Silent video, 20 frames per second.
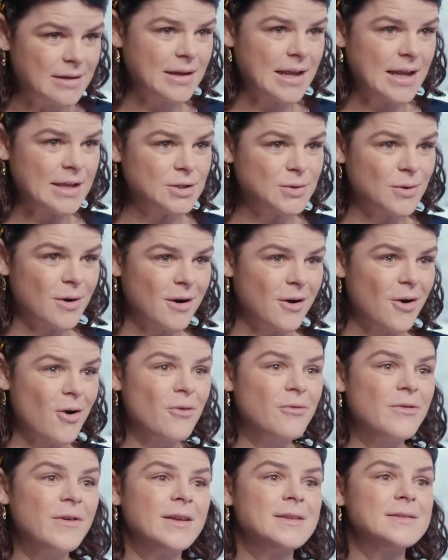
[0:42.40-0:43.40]
into our
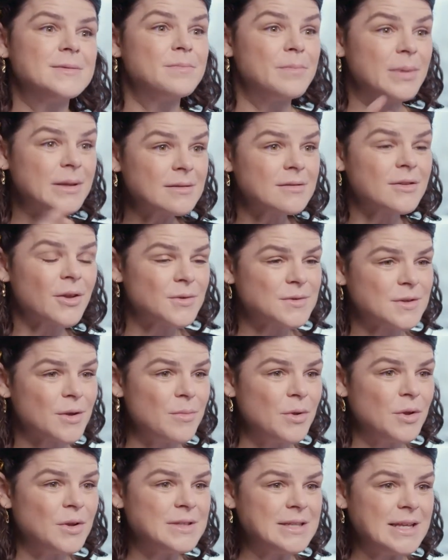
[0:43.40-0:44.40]
office, build those
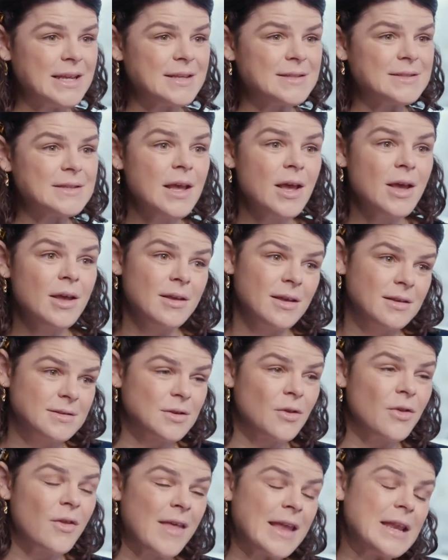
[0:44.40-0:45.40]
communities
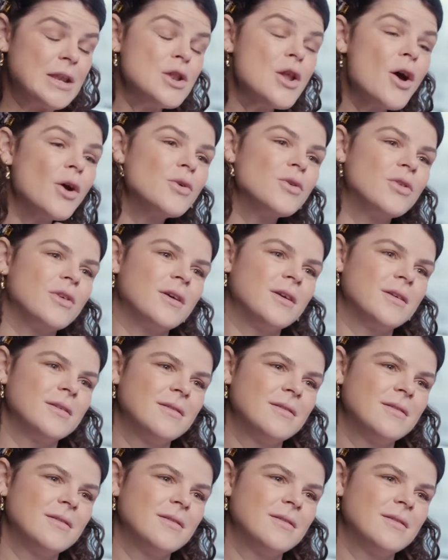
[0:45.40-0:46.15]
so that they know that